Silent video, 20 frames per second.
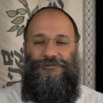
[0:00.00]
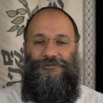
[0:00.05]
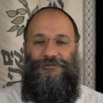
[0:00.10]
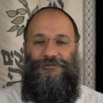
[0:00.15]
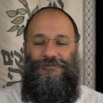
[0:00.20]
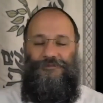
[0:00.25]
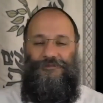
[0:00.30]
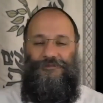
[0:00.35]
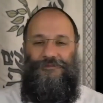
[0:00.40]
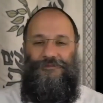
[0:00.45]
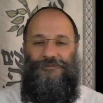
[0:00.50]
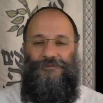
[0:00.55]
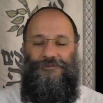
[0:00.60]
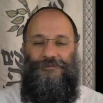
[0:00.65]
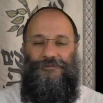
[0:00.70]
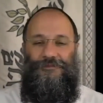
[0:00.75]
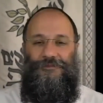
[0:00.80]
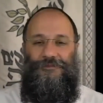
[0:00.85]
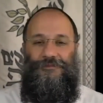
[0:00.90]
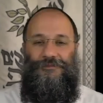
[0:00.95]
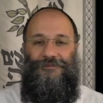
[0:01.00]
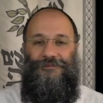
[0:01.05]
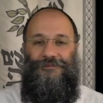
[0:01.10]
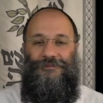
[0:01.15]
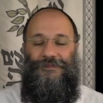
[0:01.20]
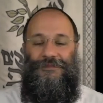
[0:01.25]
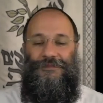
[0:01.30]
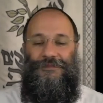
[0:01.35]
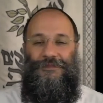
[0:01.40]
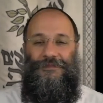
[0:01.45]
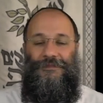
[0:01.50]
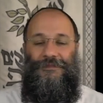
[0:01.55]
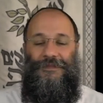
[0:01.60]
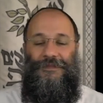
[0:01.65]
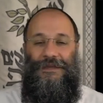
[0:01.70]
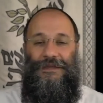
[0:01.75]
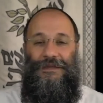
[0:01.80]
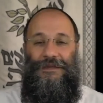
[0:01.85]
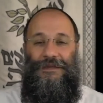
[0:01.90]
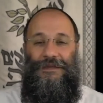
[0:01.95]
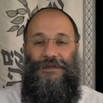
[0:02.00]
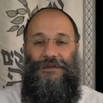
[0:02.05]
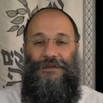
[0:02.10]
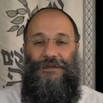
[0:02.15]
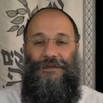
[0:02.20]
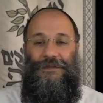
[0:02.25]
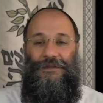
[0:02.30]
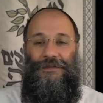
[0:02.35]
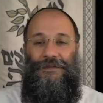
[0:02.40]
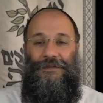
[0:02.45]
[no speech]